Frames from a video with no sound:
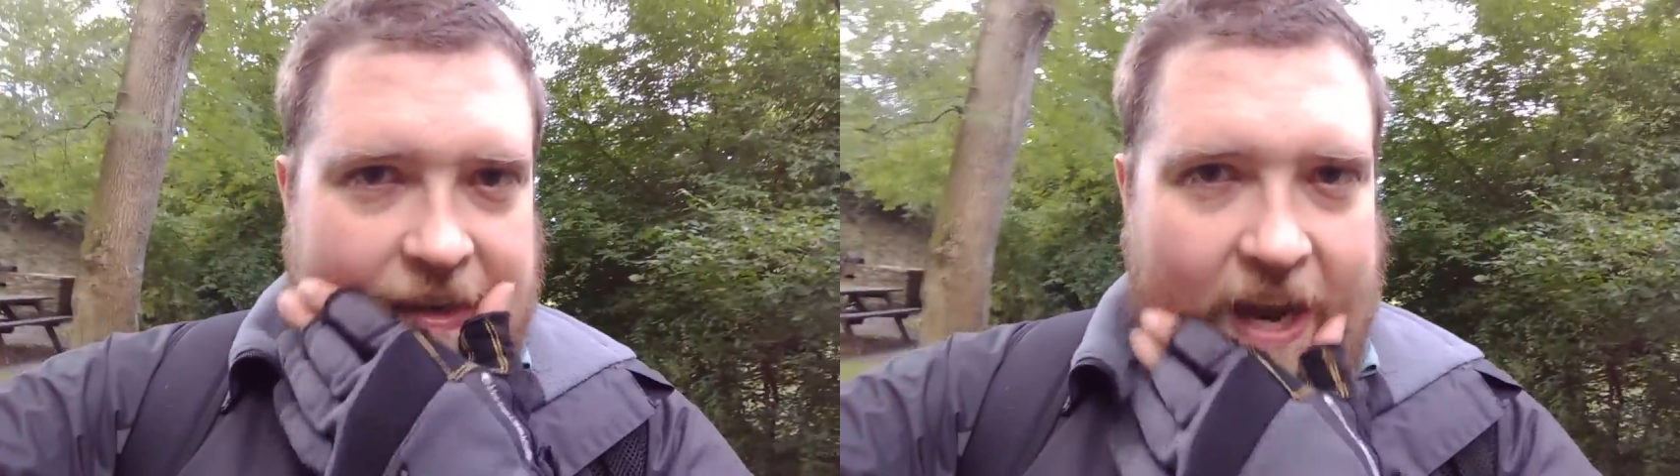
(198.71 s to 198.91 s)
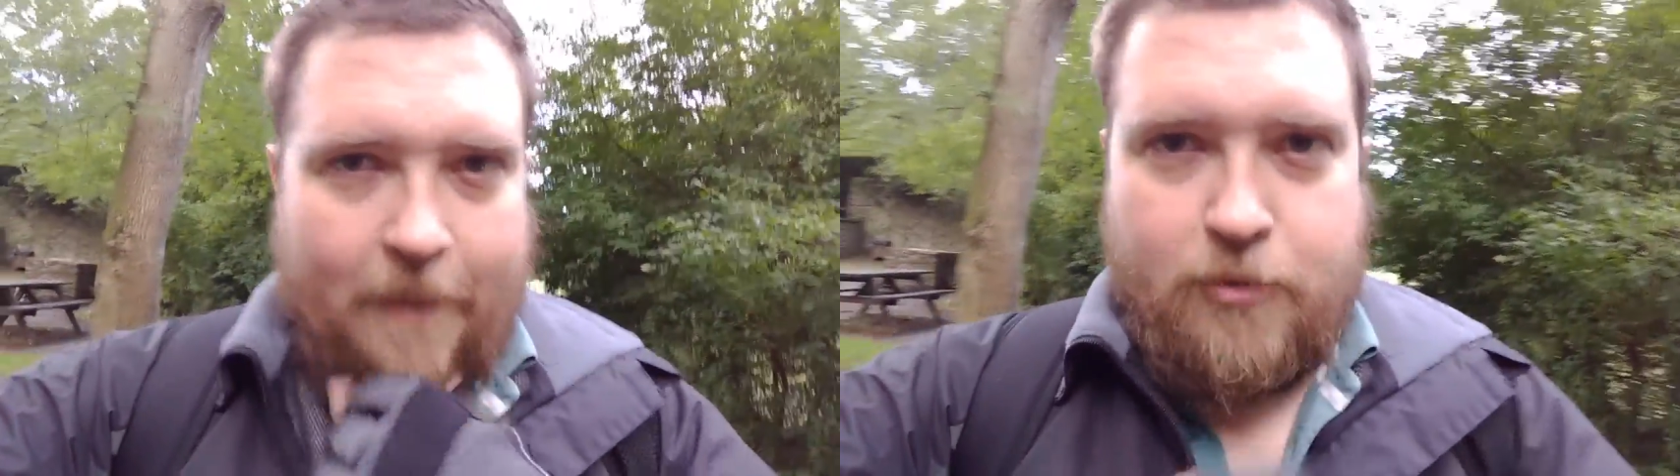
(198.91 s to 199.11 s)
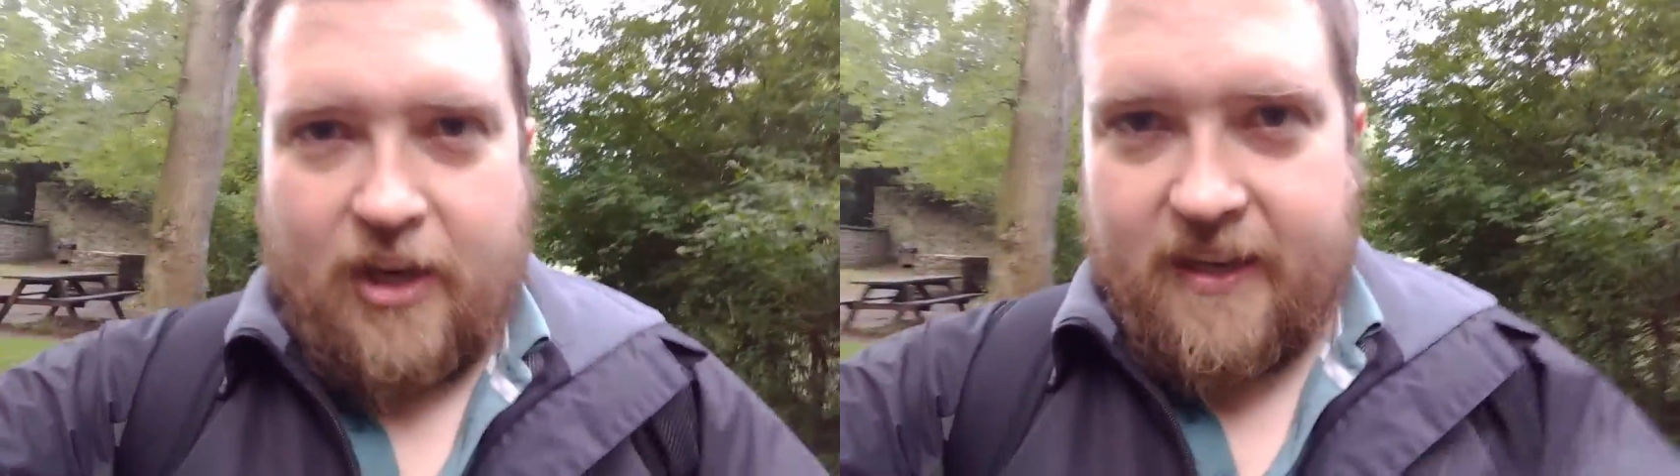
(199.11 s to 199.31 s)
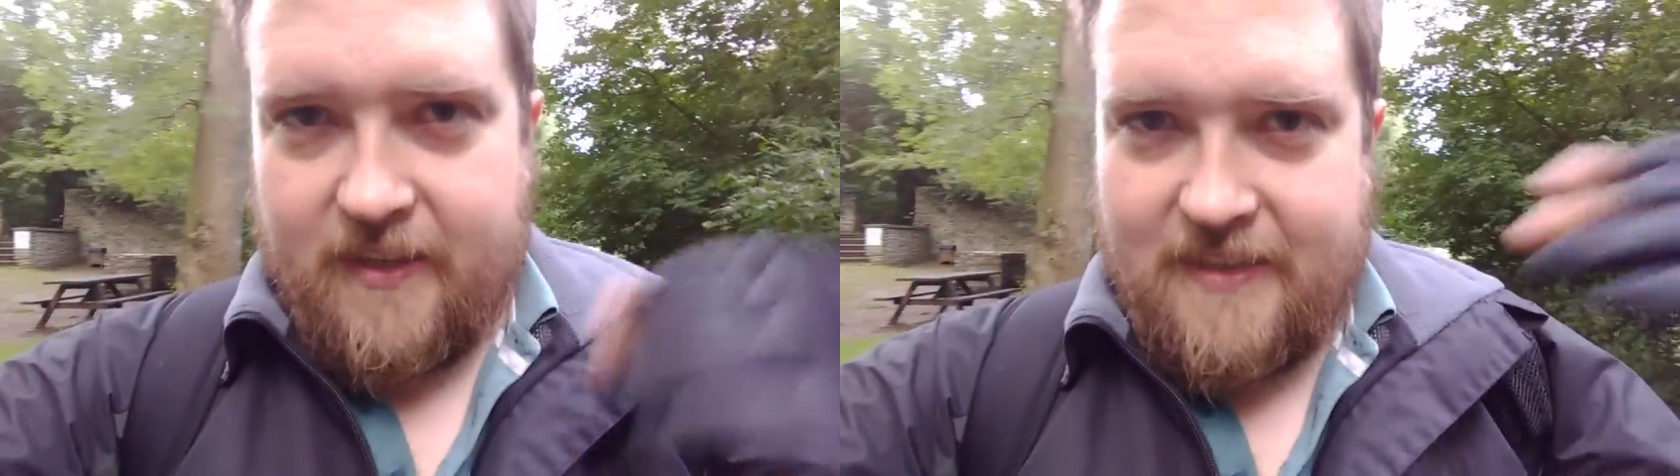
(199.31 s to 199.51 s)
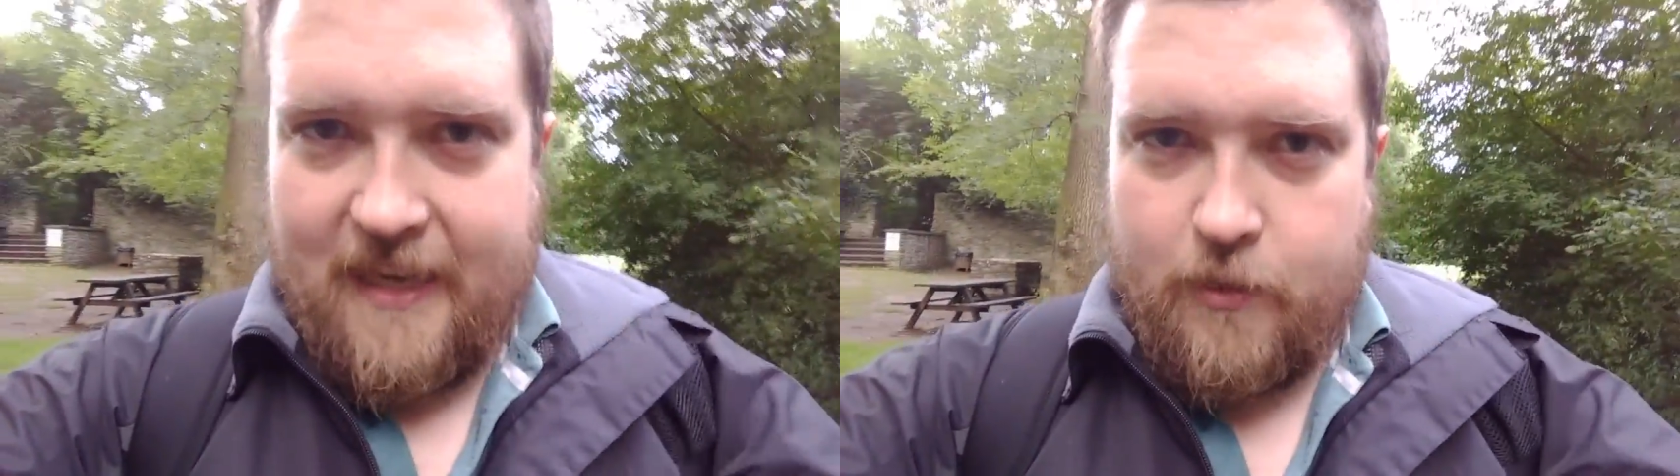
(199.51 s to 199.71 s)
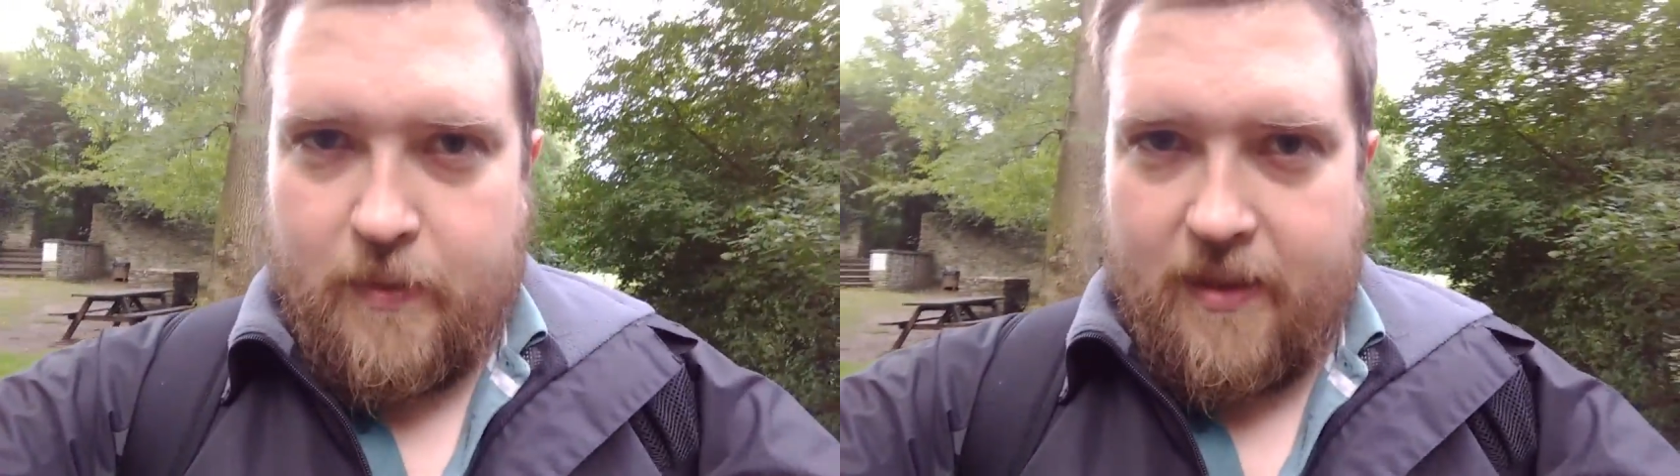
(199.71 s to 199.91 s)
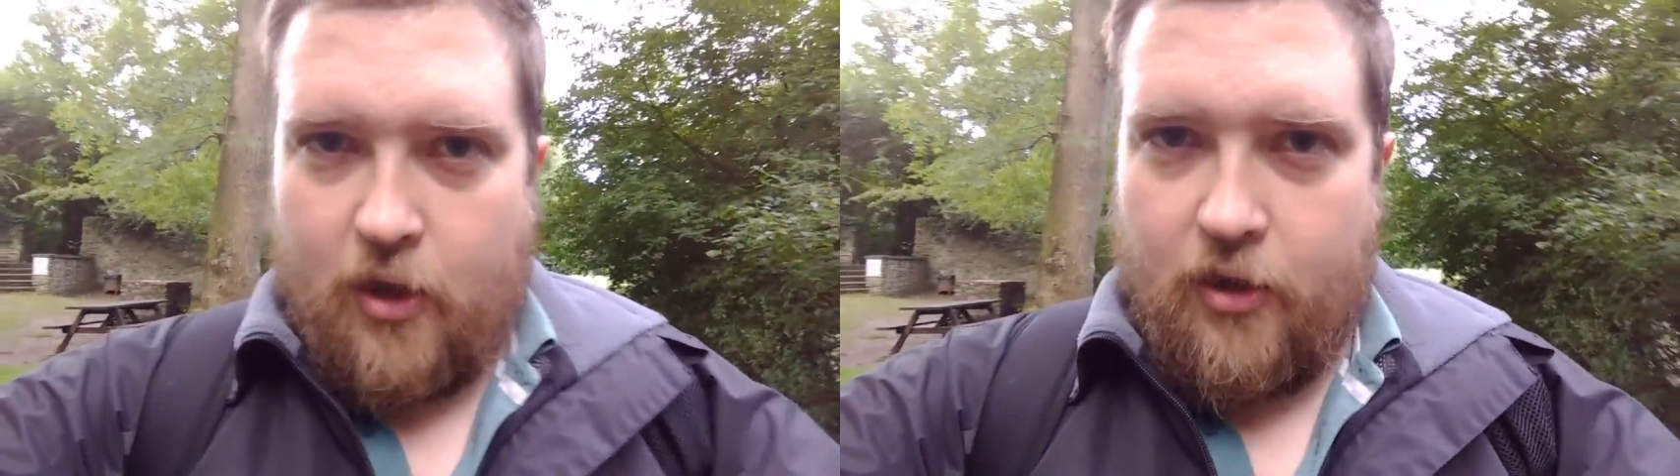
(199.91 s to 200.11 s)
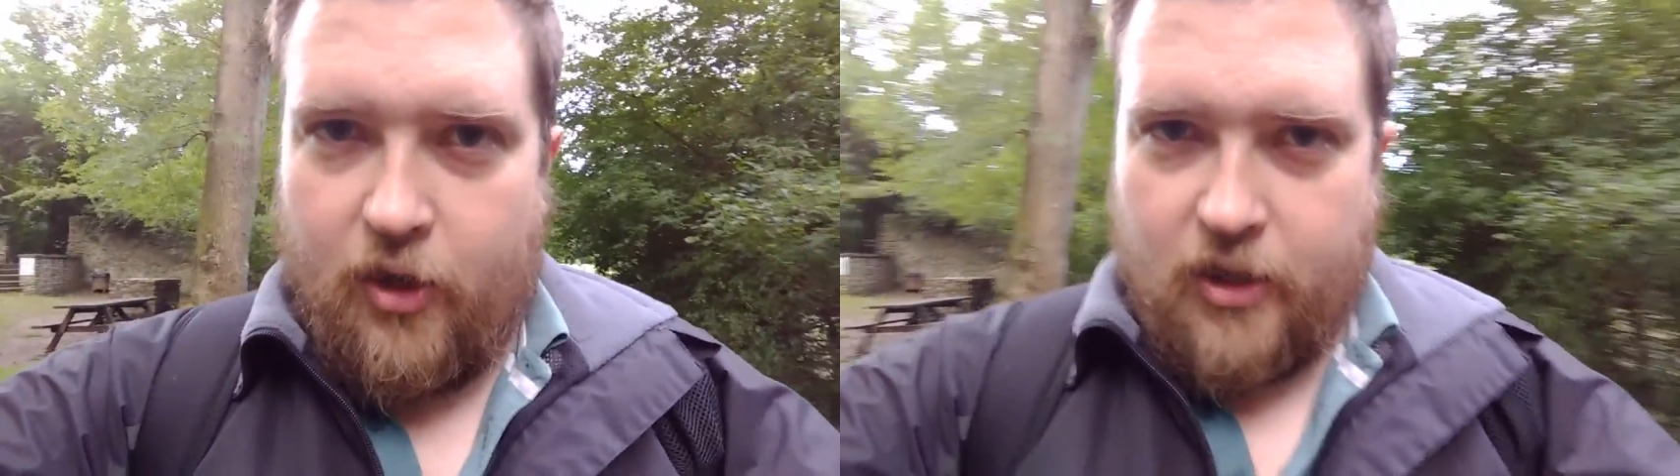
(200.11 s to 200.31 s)
I'm trying to contend with a
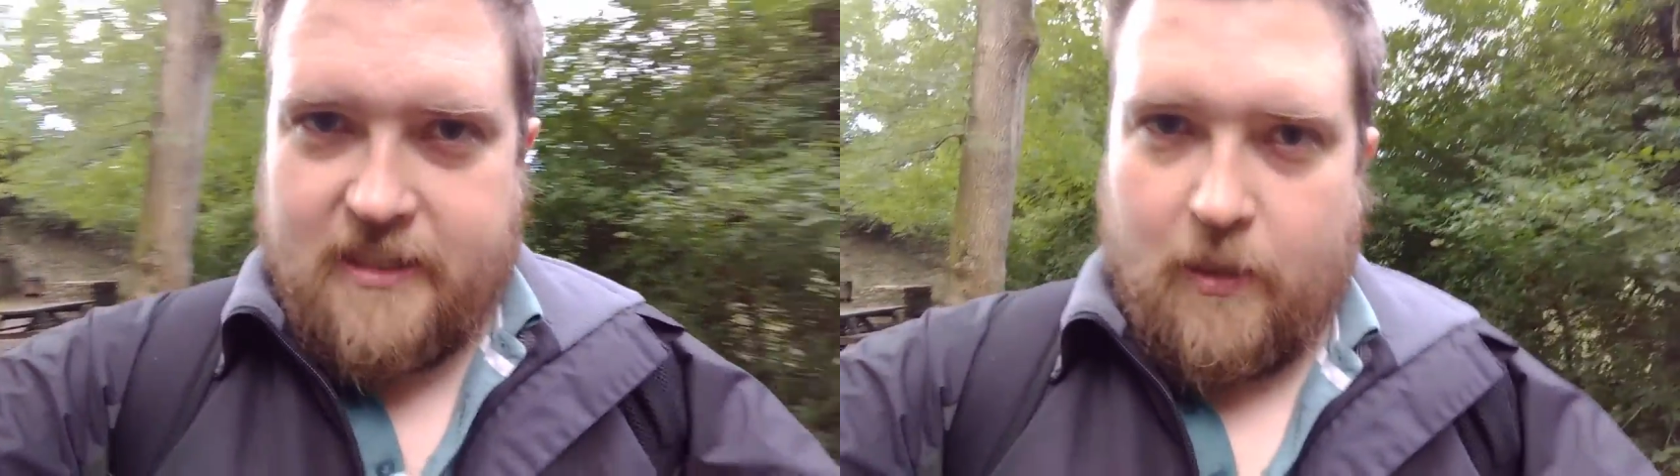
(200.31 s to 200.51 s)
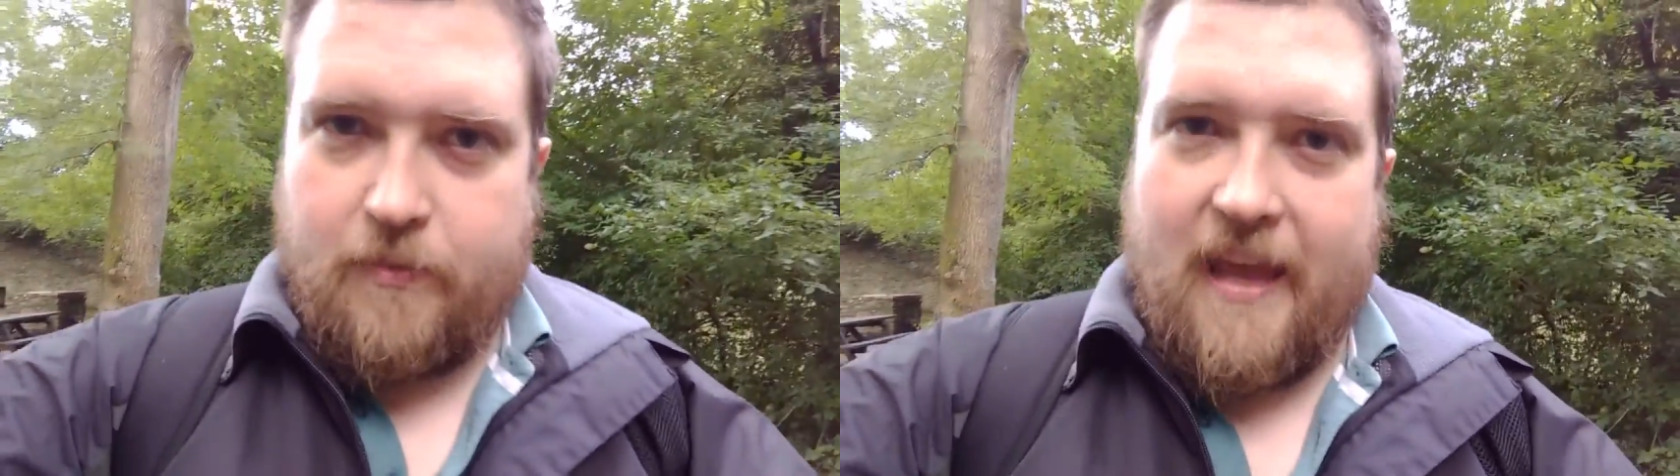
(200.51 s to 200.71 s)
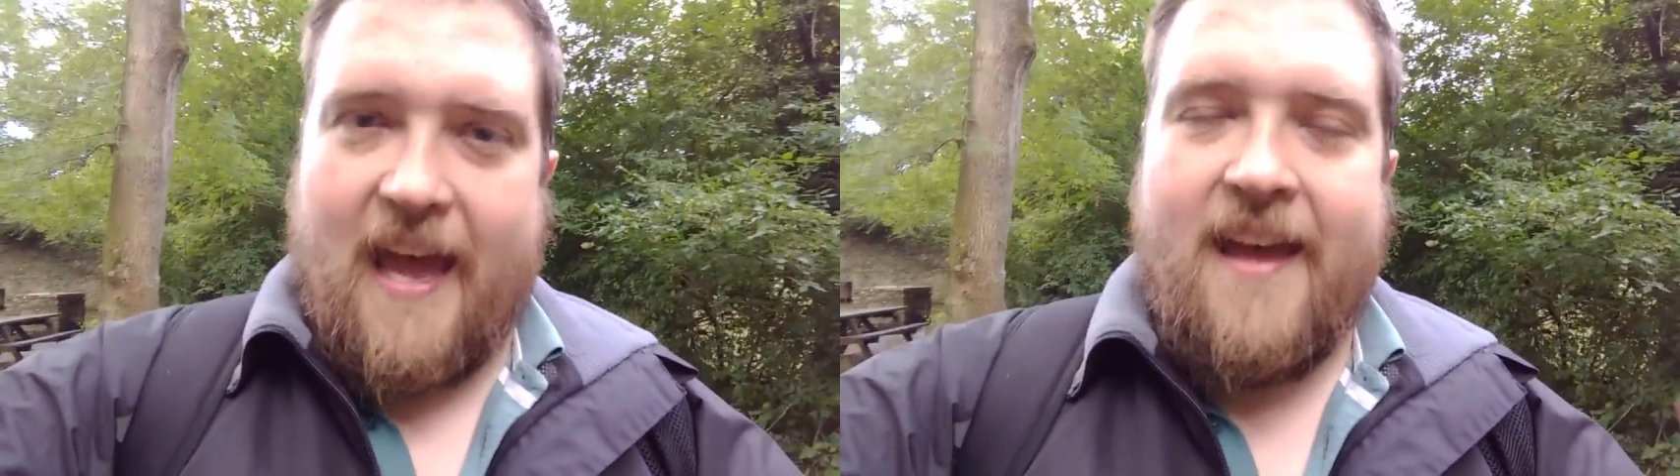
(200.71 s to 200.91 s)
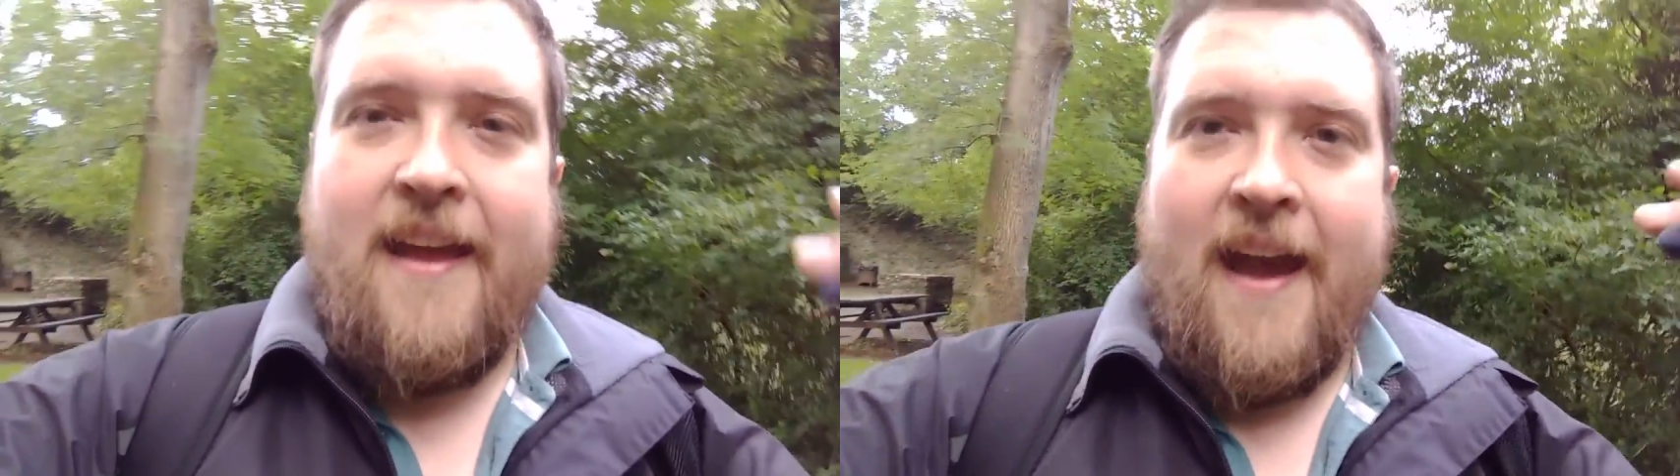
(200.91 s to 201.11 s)
lot of noise out there